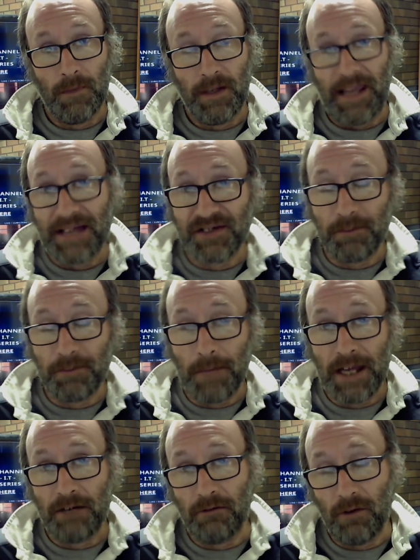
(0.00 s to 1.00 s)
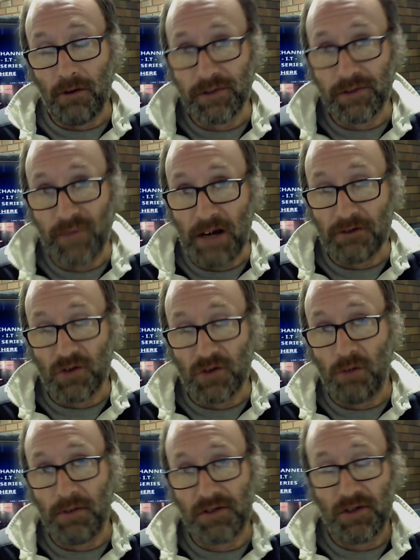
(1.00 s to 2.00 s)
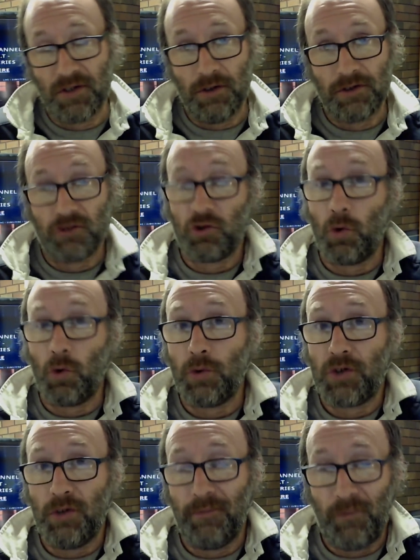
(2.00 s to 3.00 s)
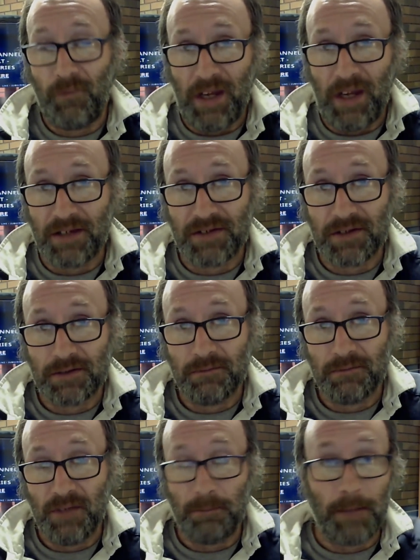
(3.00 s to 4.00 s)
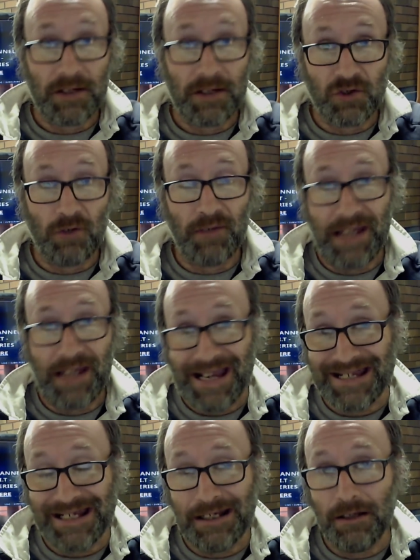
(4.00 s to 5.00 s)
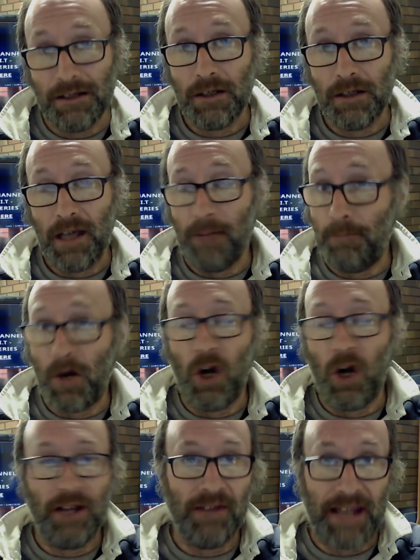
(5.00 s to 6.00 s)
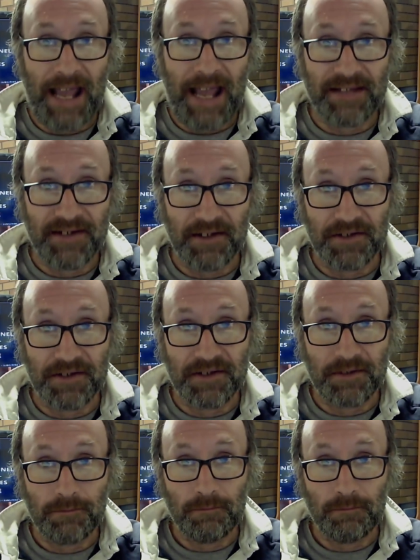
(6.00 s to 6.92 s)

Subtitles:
Gasket maker, as far as I'm concerned, is a short-term fix. You're best off getting and buying the gaskets.